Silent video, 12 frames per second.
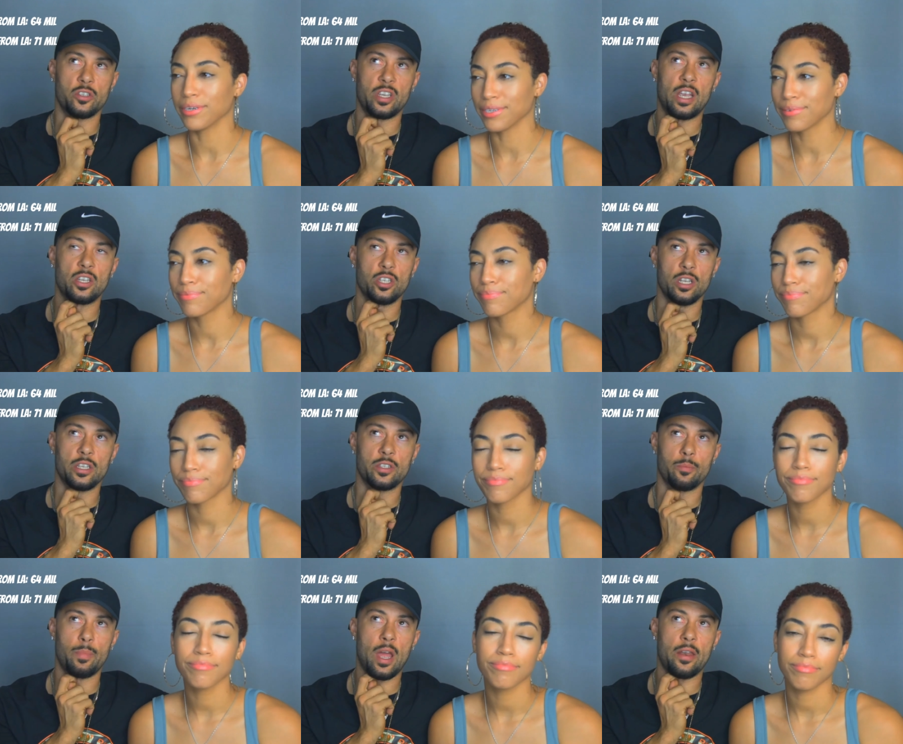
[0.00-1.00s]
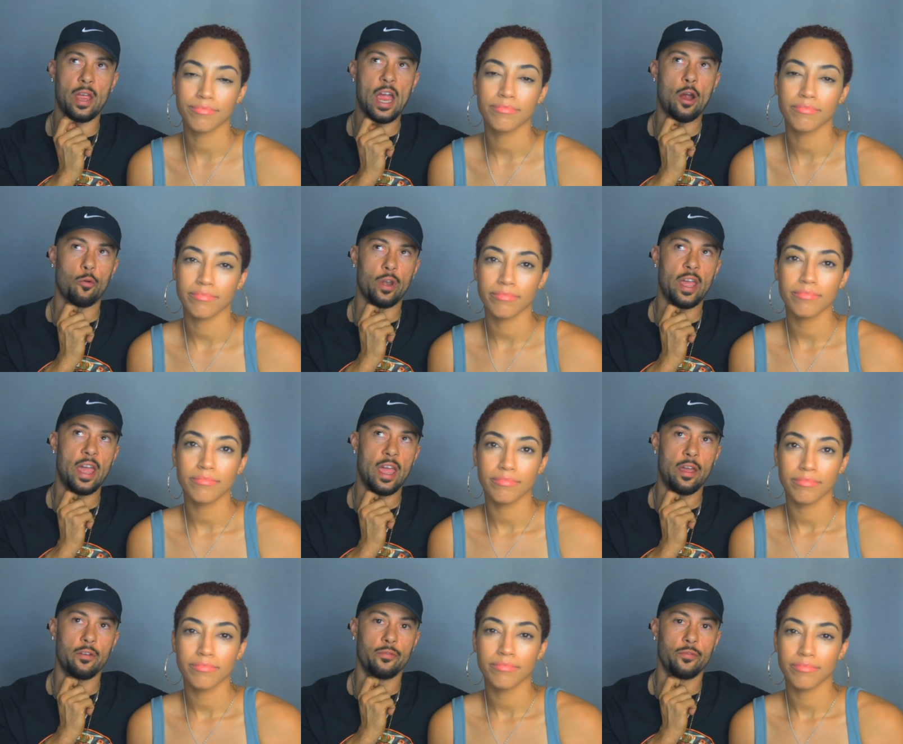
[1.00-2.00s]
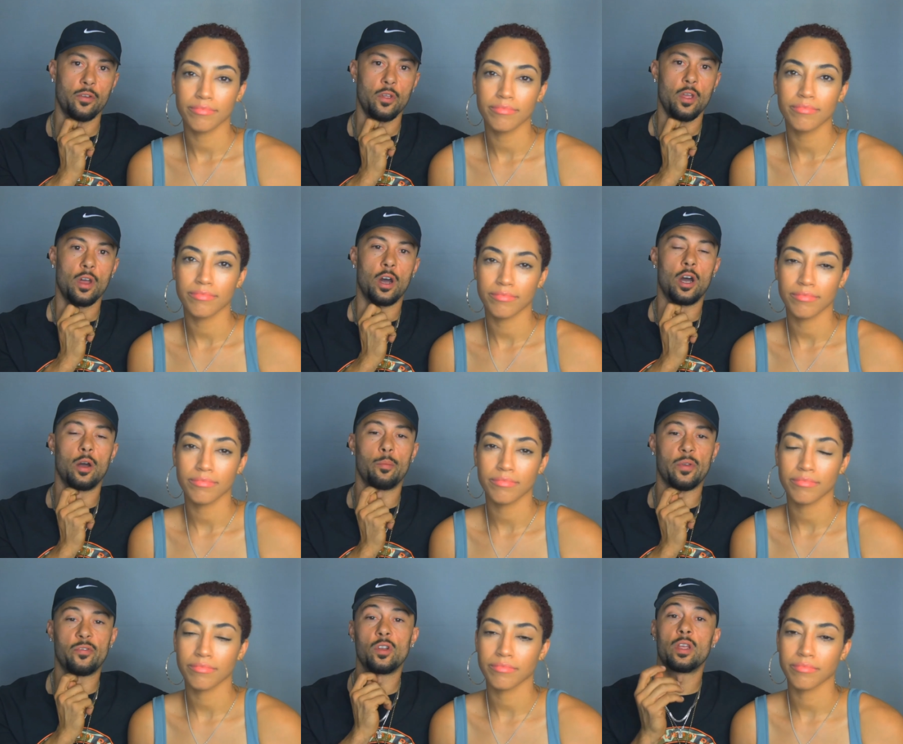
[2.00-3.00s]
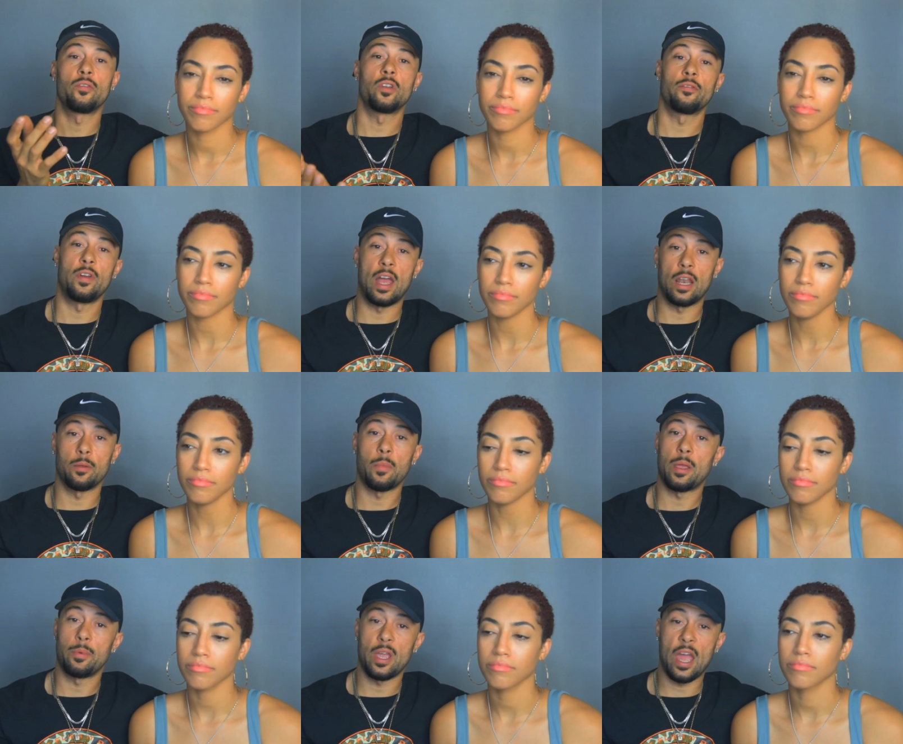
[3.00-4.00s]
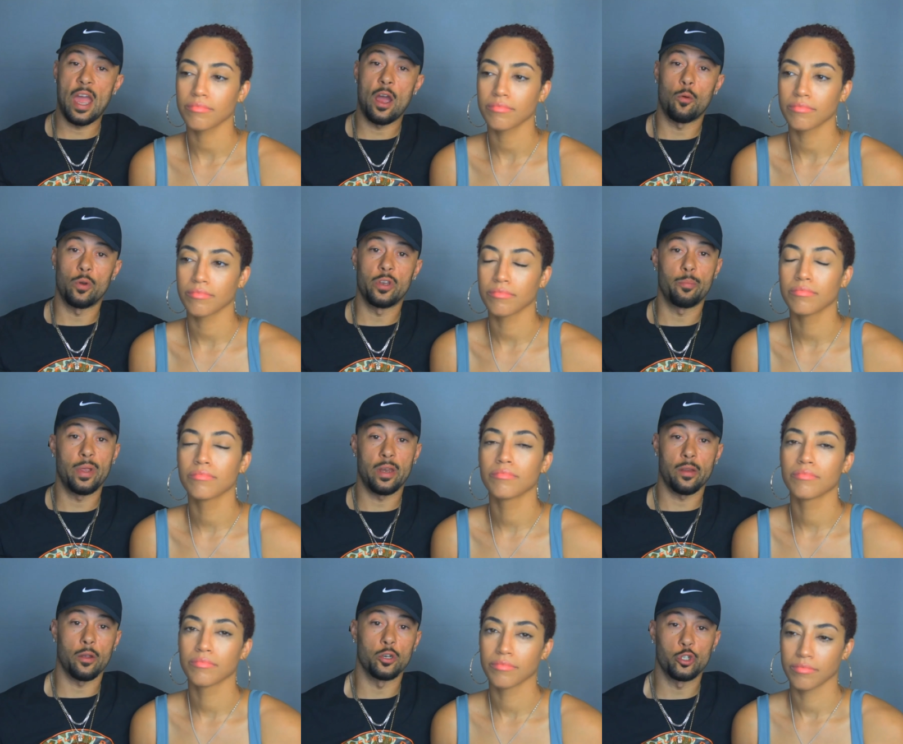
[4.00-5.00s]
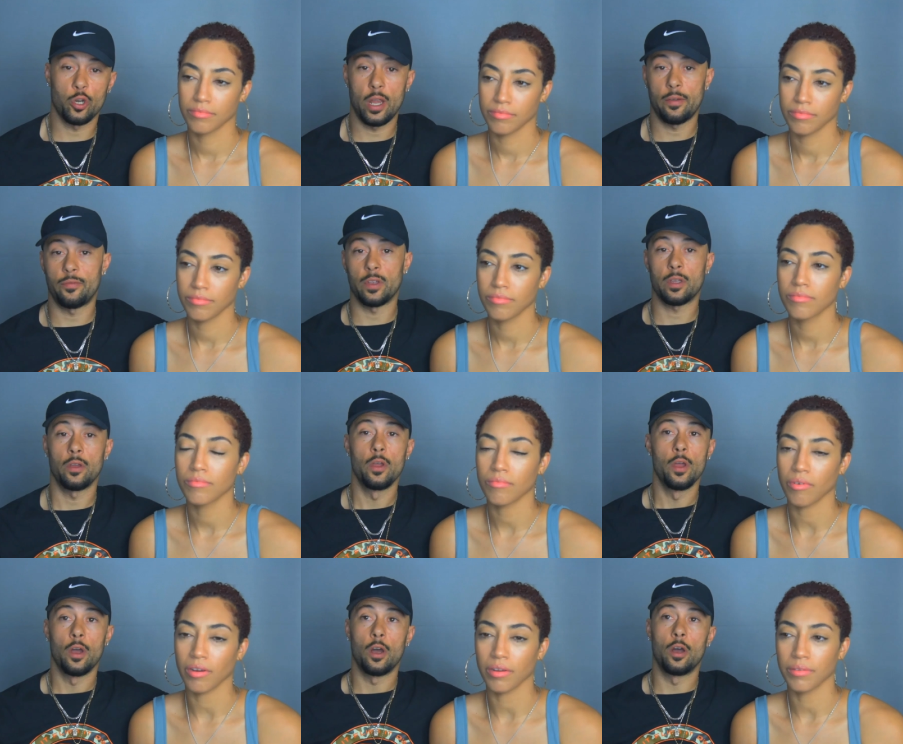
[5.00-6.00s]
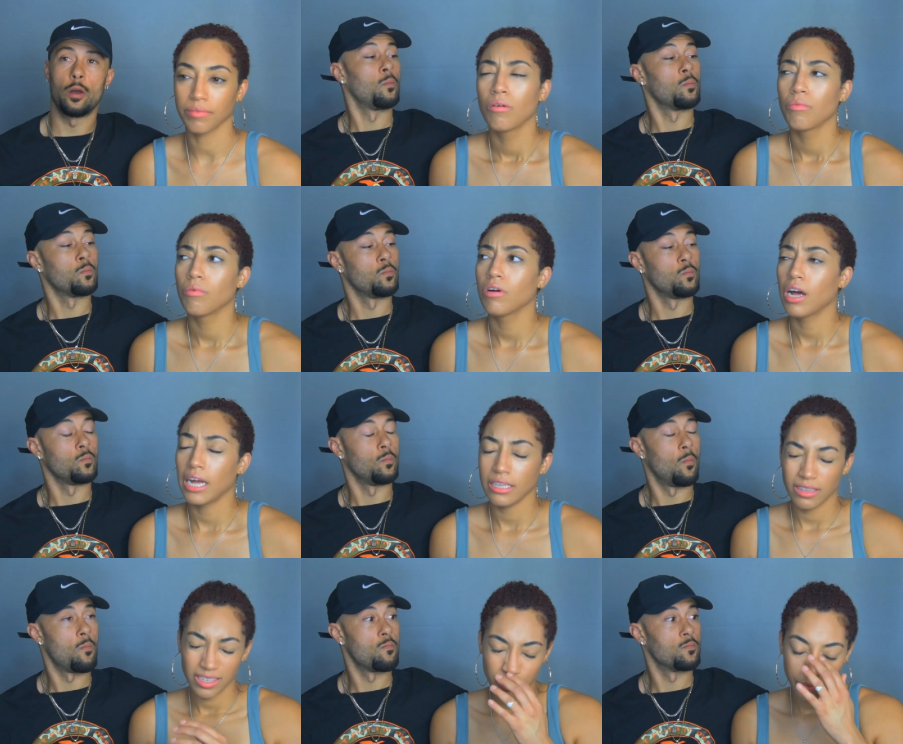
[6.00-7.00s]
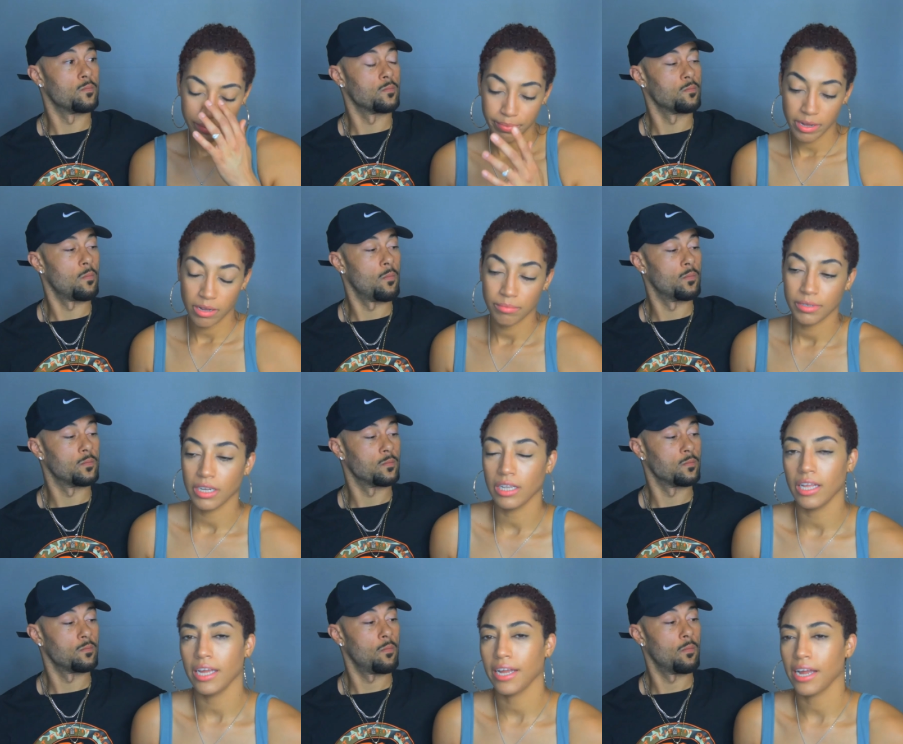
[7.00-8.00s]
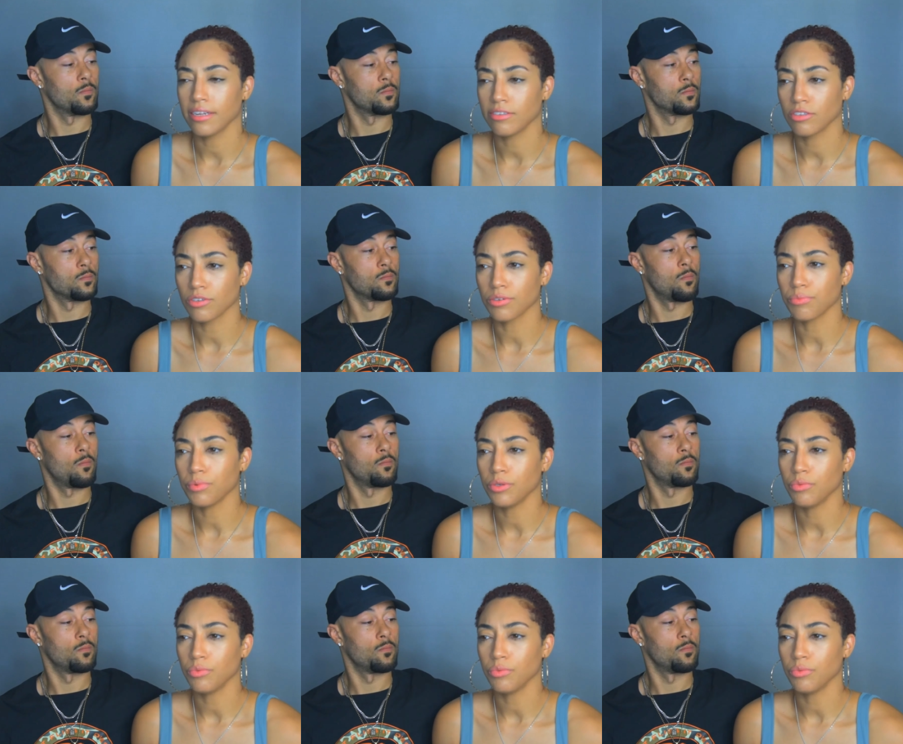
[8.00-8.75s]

Speaker 1: uh-huh. Los Angeles, about an hour and a half um, if you live in the valley, maybe an hour, depending on traffic.
Speaker 2: Right. Um, well, I think with Palmdale Lancaster,